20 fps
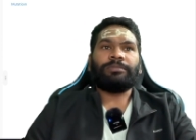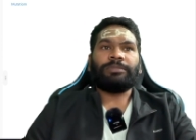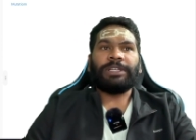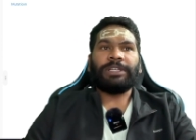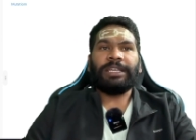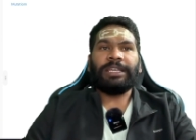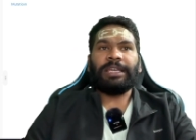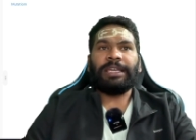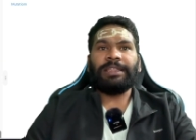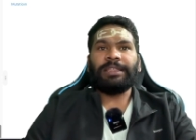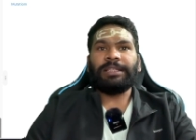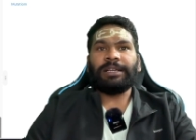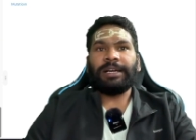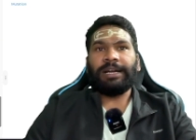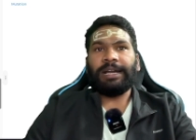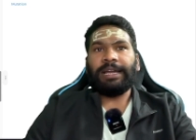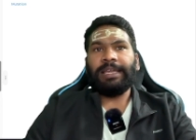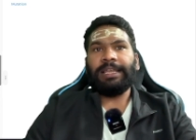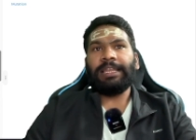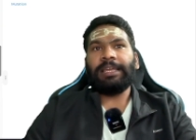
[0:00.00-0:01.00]
in the
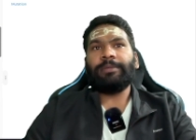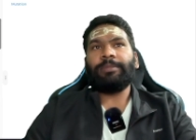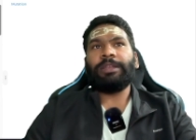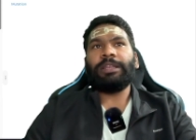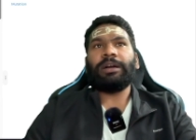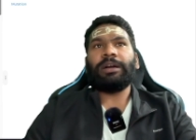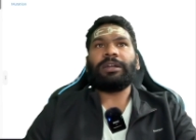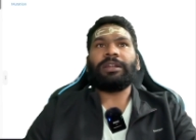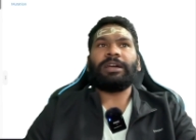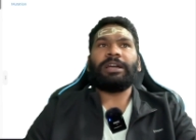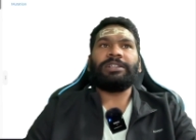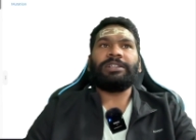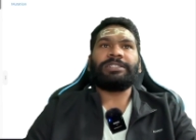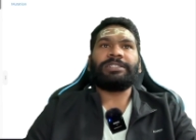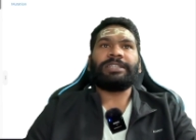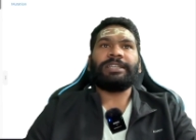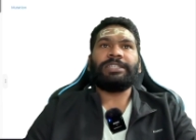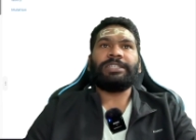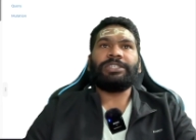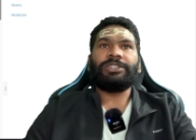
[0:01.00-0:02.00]
high level or i'd
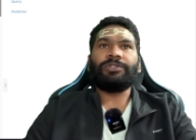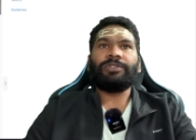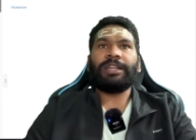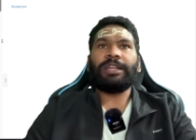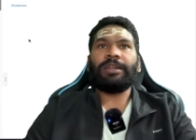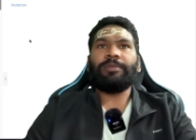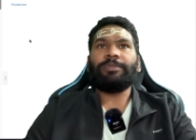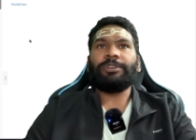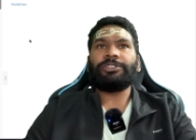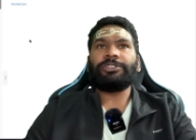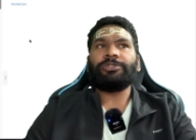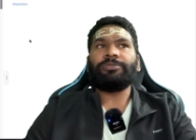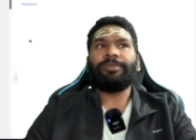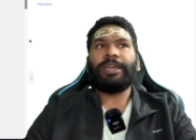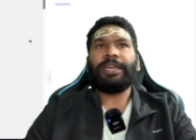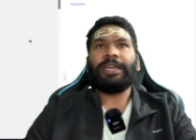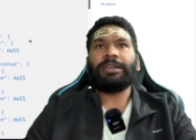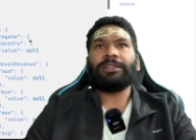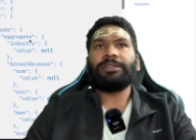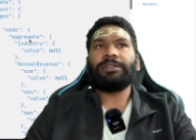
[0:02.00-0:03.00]
say you are able to
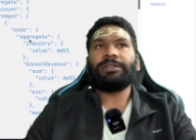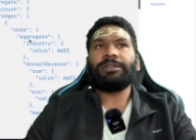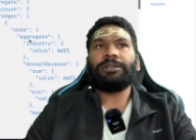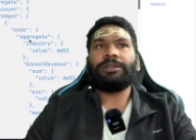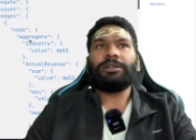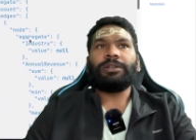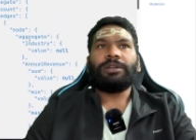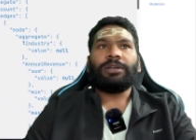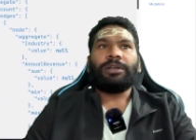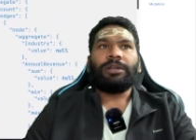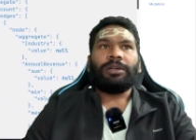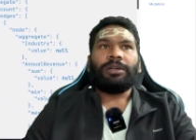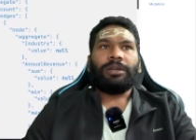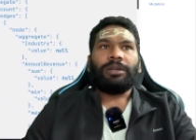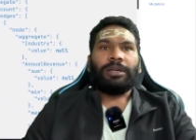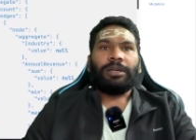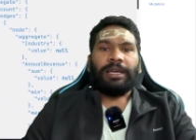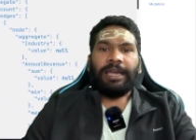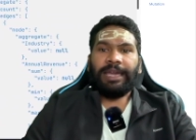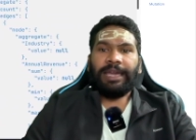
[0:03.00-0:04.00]
make the
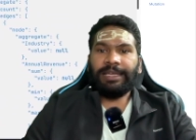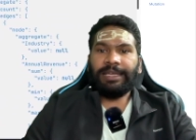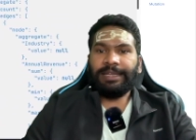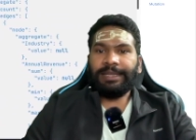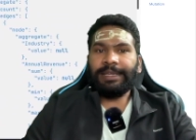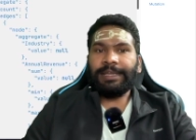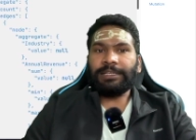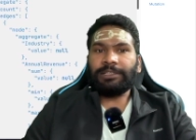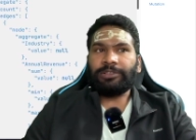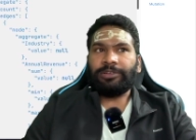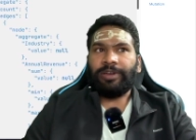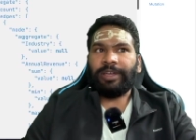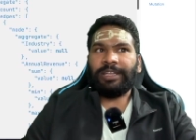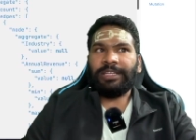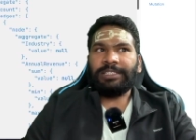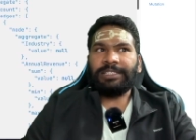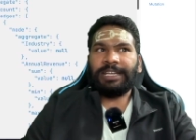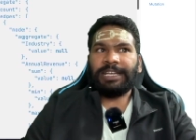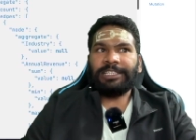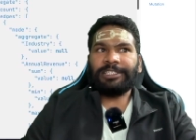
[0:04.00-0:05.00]
aggregate
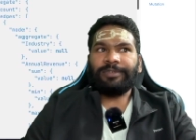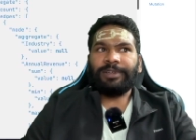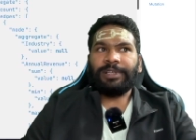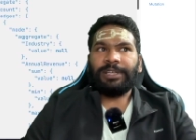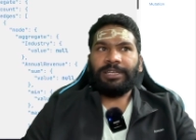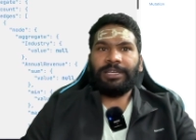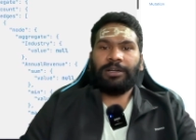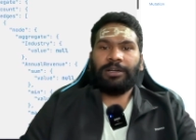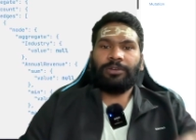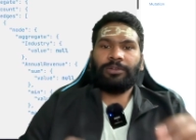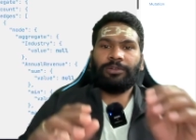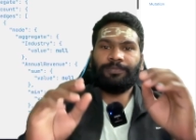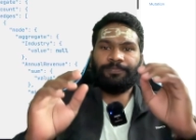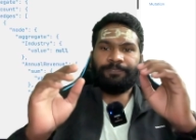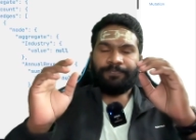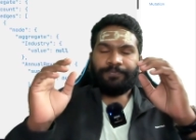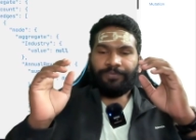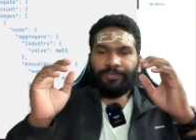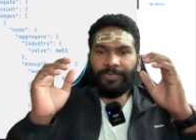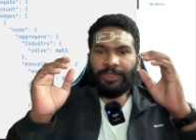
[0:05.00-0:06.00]
queries as well now
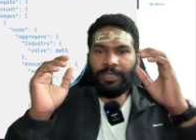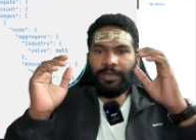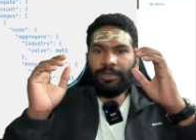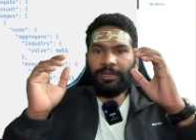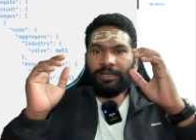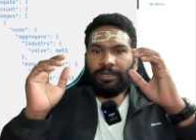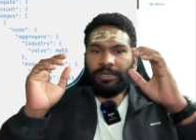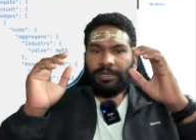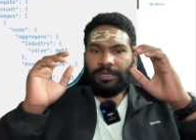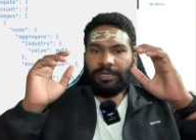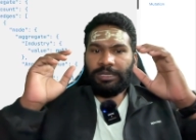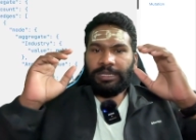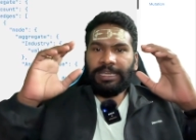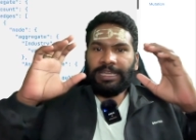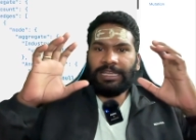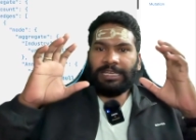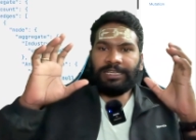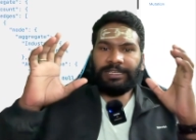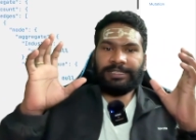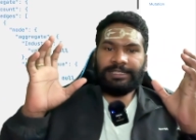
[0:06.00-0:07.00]

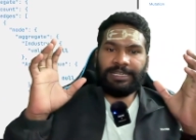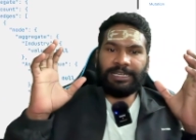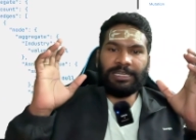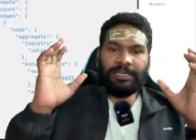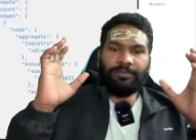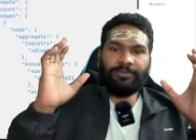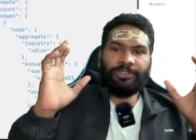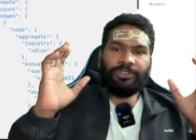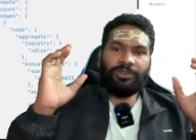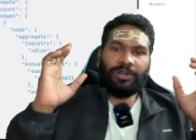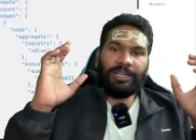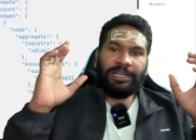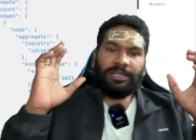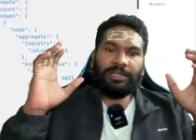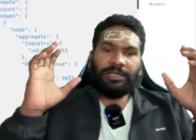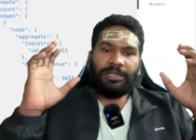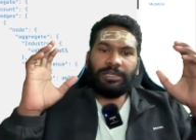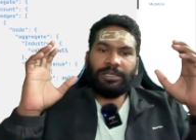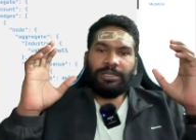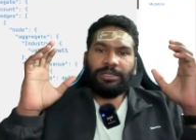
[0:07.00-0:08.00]
anytime you are in
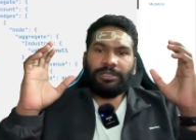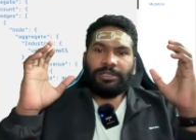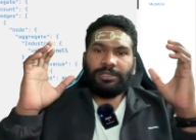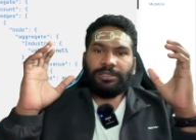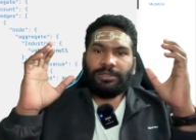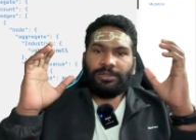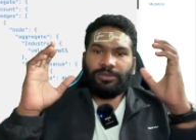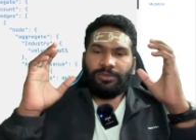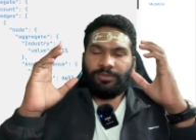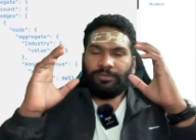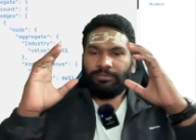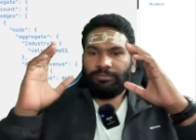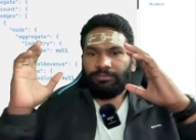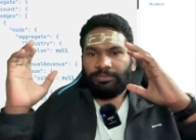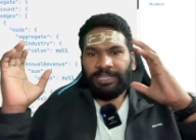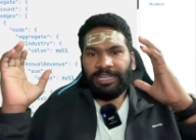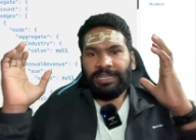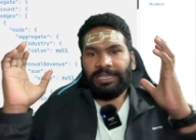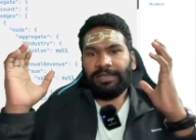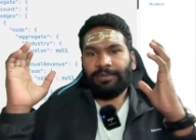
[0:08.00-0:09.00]
a
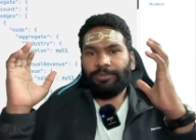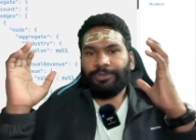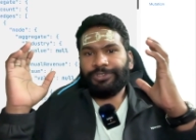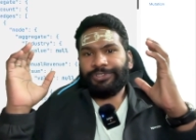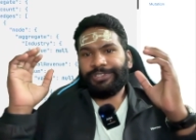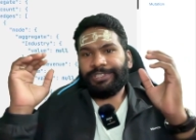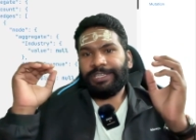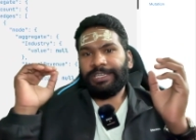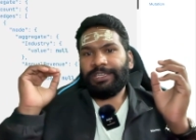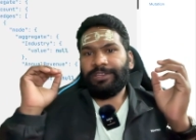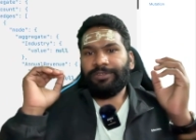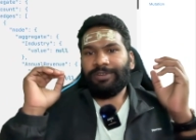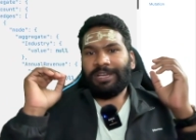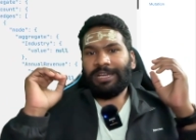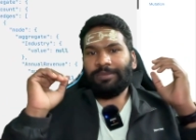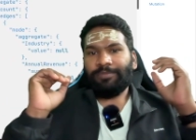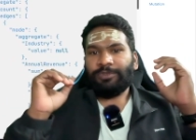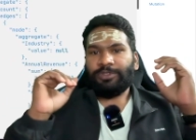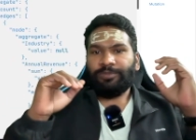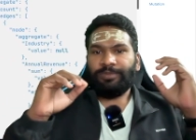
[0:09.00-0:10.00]
LWC, you
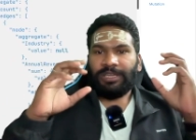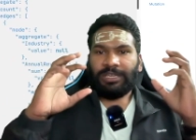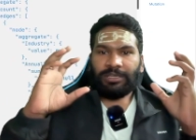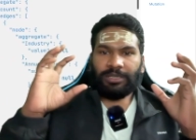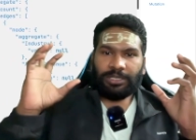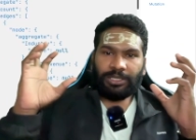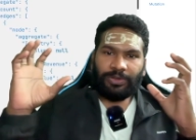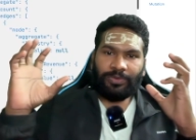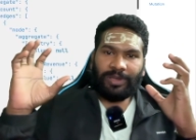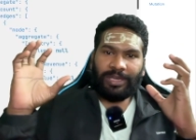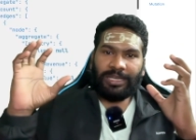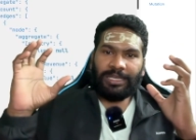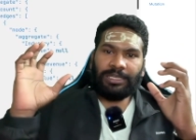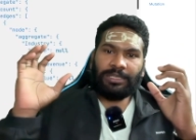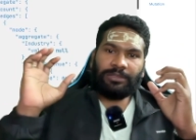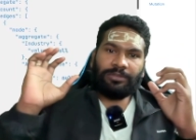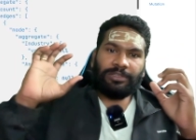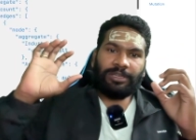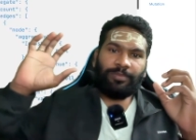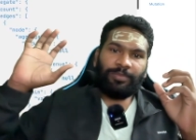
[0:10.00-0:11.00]
have to make a query
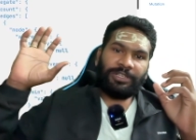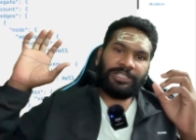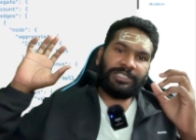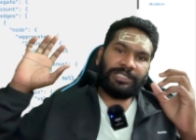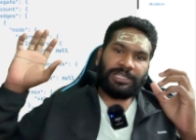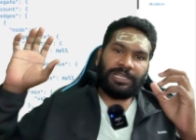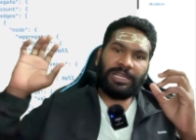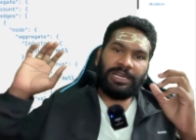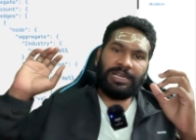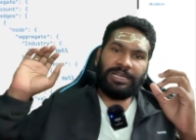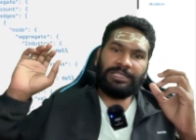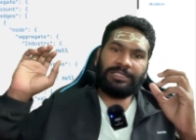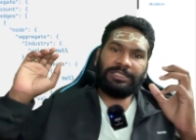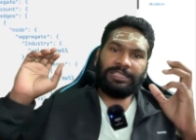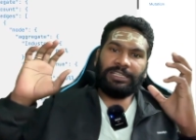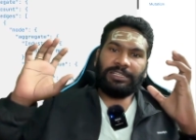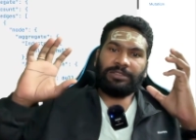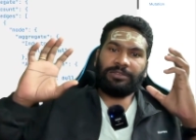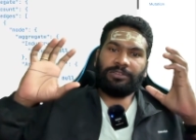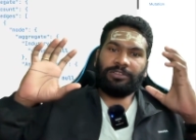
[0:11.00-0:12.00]
to Apex class.
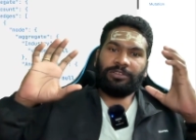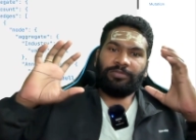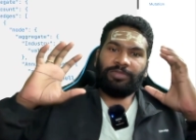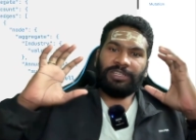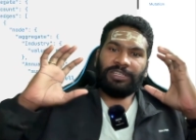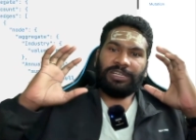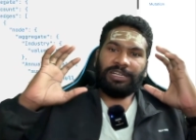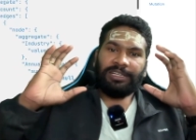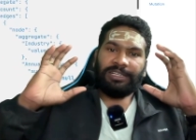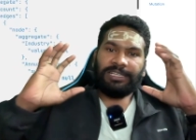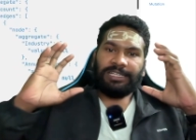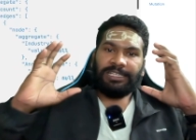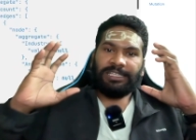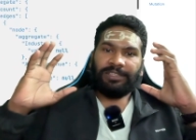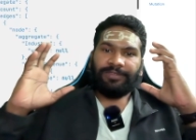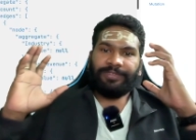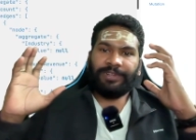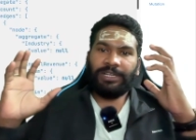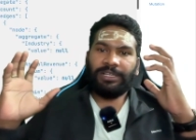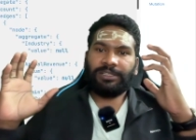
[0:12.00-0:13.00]
It could be containing
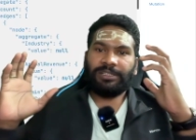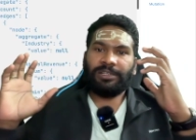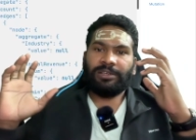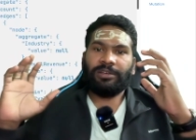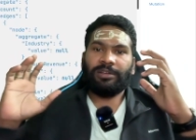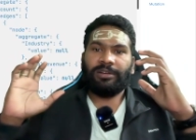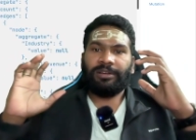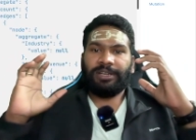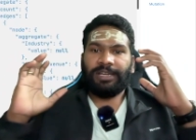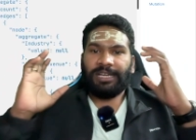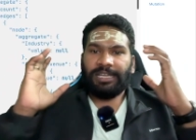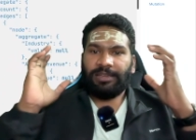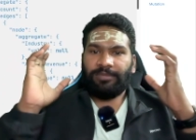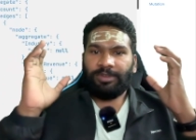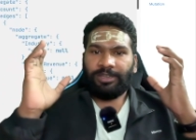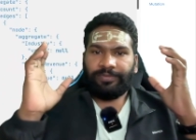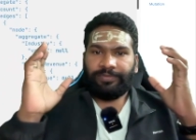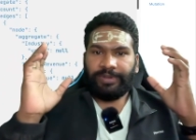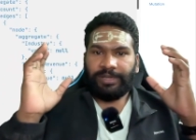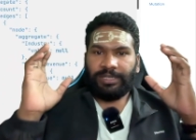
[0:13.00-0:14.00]
filter,
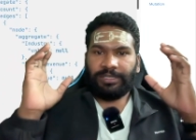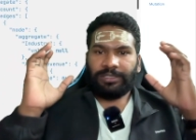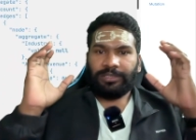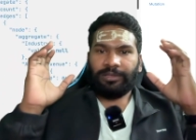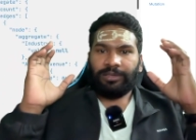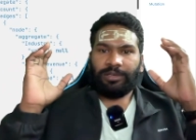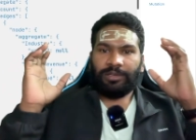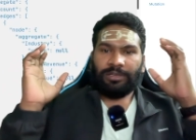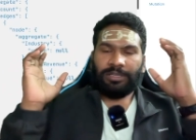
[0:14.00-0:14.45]
dynamic filter,